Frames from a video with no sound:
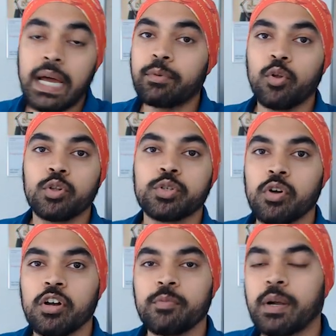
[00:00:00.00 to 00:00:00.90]
I will also
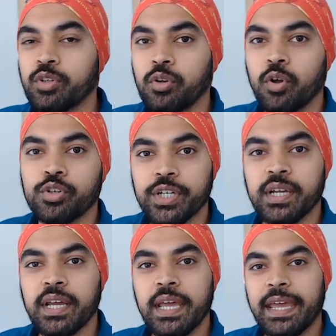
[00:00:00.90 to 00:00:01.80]
talk about the
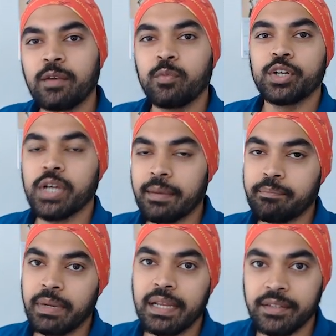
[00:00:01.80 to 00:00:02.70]
logic in which
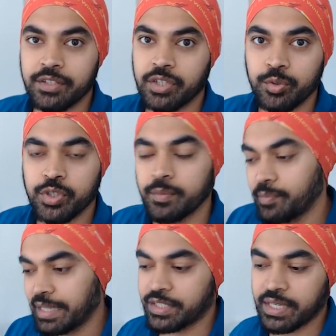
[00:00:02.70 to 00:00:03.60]
I'm building the solution.
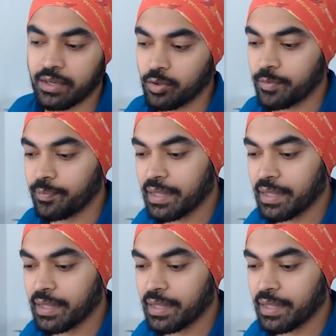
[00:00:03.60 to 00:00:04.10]
Let's take a look.